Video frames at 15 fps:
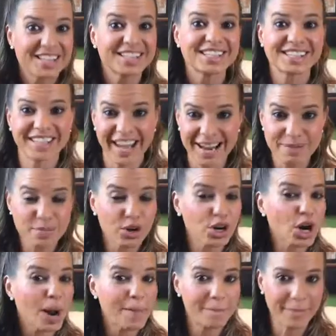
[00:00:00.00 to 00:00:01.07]

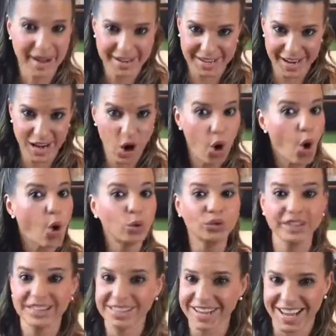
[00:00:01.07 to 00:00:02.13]
Cyber Monday,
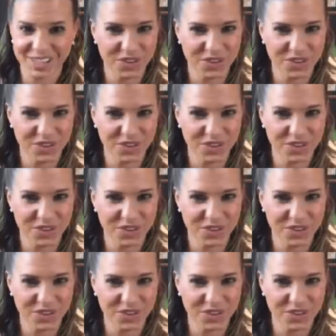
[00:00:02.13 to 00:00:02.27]
only today.